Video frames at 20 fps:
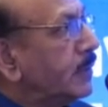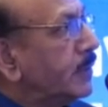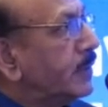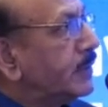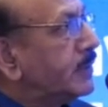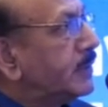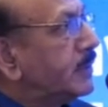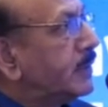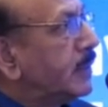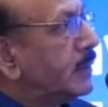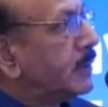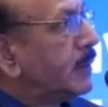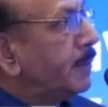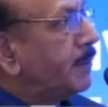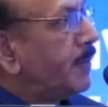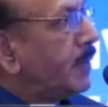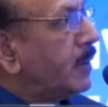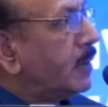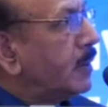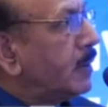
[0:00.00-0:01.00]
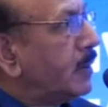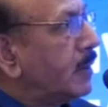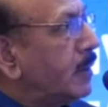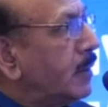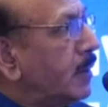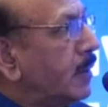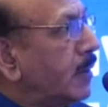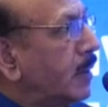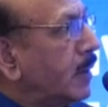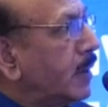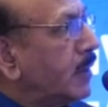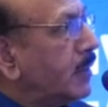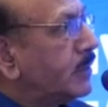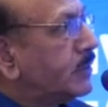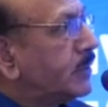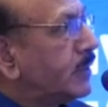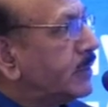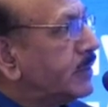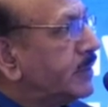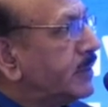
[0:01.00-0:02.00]
This is a typical rugger
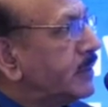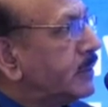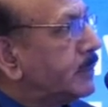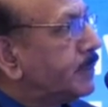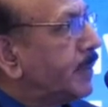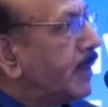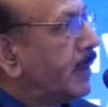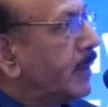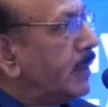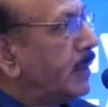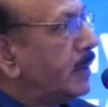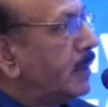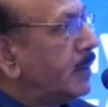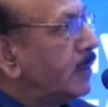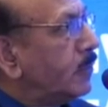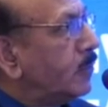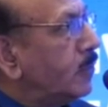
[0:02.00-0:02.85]
jersey spine.